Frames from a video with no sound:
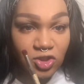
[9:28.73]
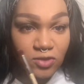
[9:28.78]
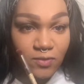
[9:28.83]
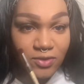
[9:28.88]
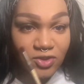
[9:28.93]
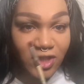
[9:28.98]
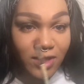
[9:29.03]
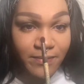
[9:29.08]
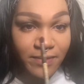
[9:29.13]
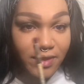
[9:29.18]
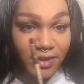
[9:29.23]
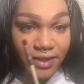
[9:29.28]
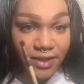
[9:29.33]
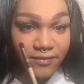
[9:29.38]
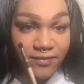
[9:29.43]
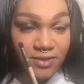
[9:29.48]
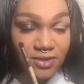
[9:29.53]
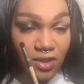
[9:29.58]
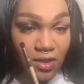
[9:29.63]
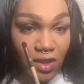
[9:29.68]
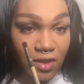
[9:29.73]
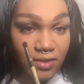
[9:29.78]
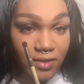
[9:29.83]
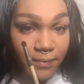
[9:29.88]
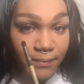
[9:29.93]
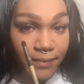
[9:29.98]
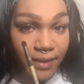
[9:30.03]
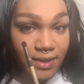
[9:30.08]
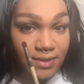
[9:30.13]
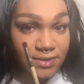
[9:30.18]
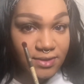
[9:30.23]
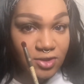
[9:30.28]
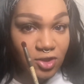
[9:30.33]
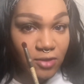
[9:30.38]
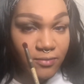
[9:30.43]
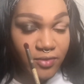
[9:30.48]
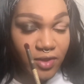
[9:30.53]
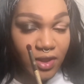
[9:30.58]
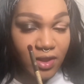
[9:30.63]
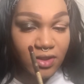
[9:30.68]
which I believe is called a pencil
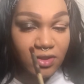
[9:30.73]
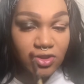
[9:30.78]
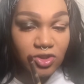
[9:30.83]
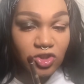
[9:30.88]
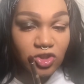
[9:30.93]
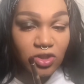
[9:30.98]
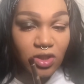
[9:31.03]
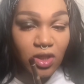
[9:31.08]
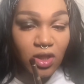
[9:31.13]
brush.